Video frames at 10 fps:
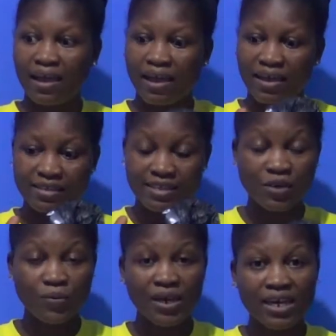a
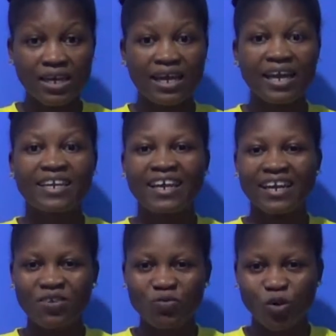serene and a
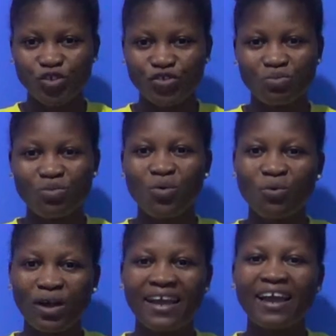clean washroom
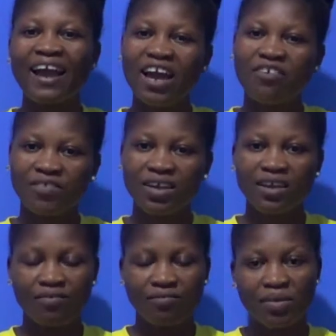where every
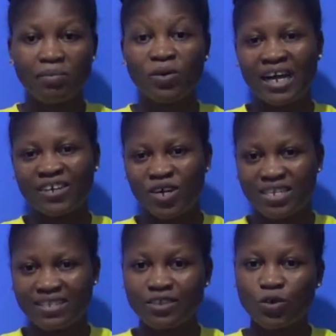female
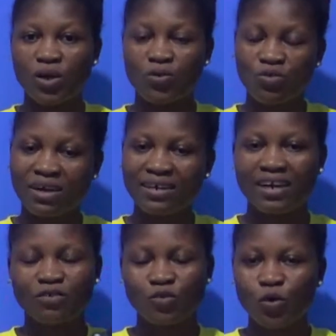adolescent or a woman
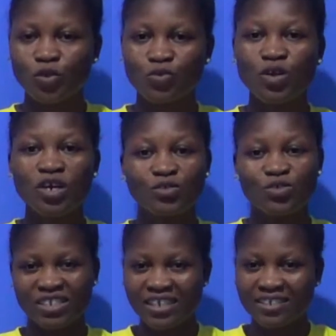can go to
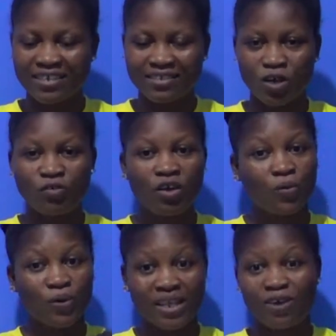change
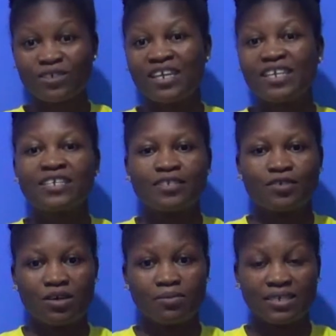herself without any
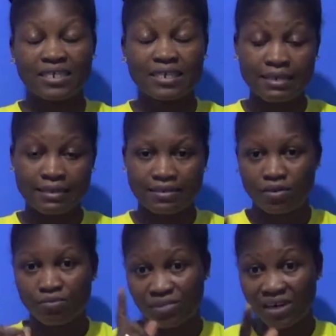interruption. Yes,
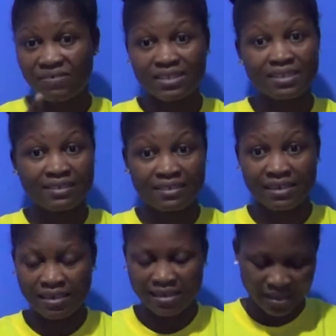privacy is key.